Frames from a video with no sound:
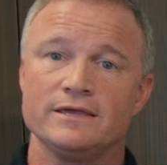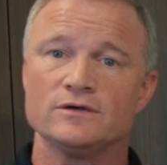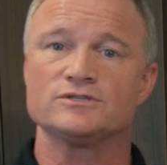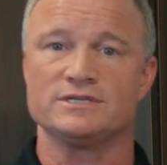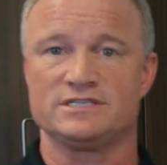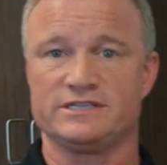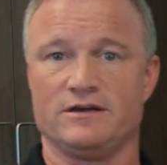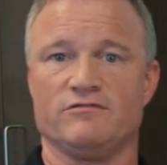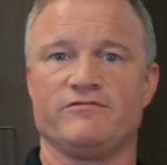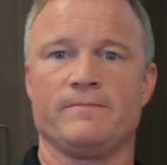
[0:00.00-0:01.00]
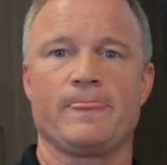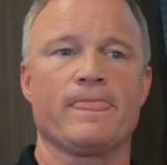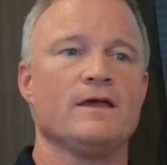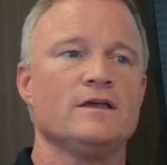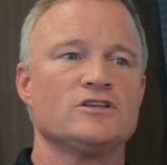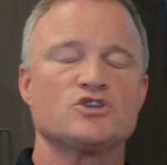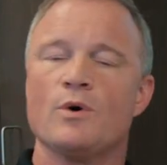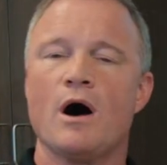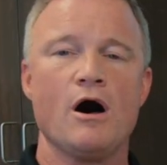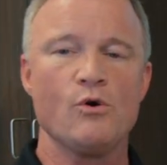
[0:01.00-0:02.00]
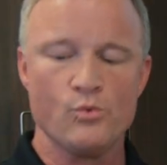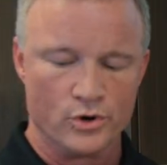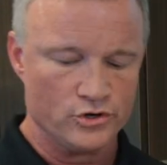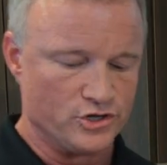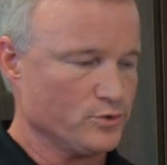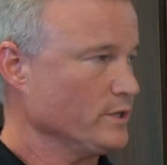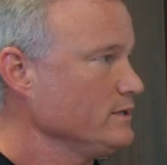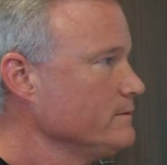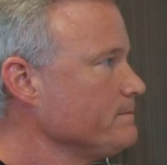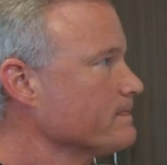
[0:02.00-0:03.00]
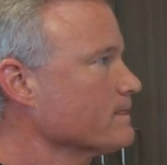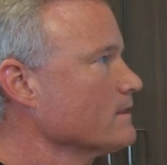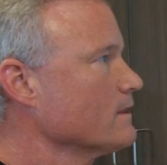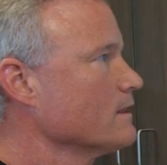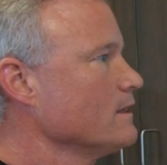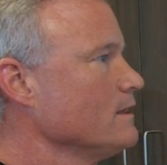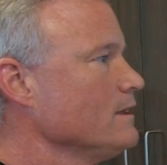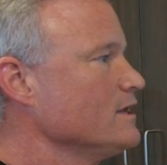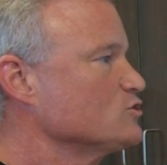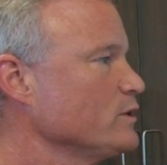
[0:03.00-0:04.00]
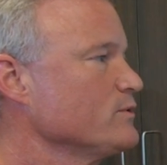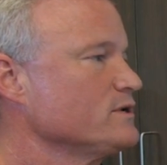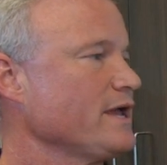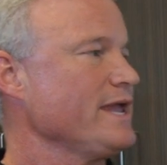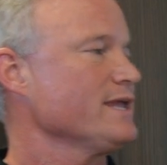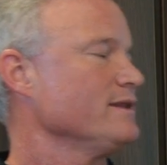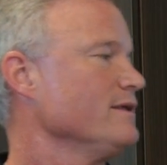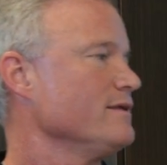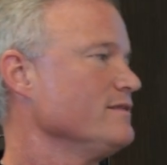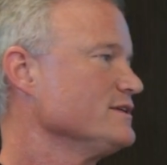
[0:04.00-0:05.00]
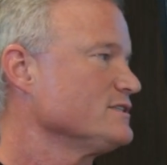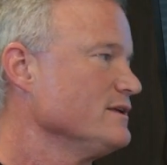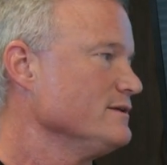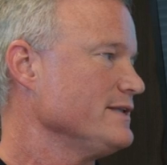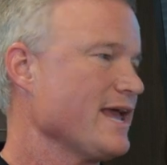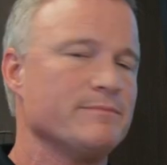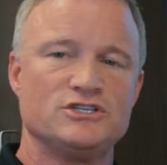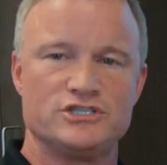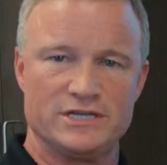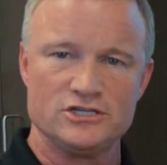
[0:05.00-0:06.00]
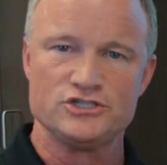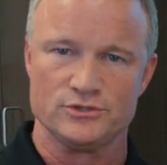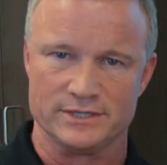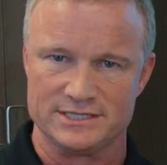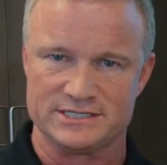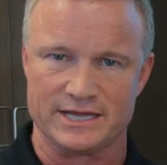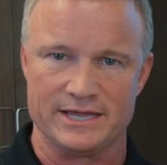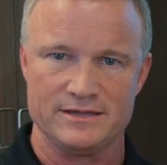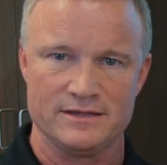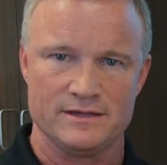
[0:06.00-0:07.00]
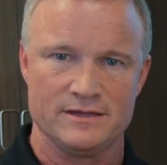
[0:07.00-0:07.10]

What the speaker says: heals itself. So all we're doing is we are taking this damaged tissue, let's say,